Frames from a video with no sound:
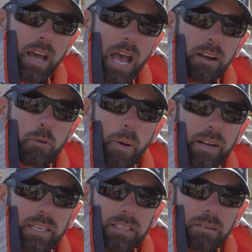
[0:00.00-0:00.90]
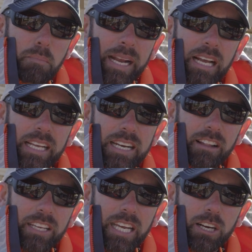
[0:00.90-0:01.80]
Hey everybody, Mike
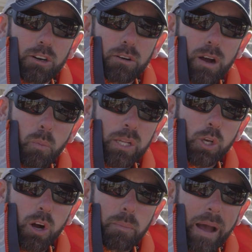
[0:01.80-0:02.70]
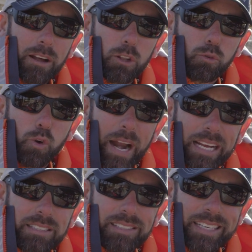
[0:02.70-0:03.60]
Iaconelli here. I want to talk about
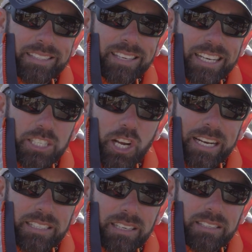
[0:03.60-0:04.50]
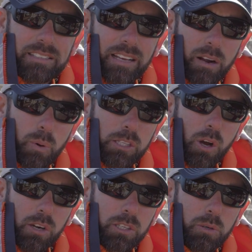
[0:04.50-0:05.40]
Lowrance Insight Genesis, and I want to
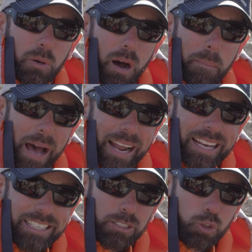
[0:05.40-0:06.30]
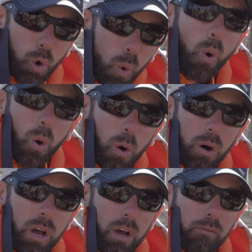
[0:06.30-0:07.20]
talk to you about as a tool
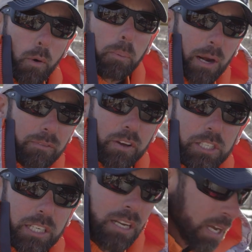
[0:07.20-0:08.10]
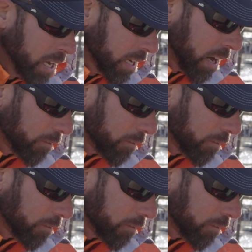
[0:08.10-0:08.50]
for pre-fishing. You know,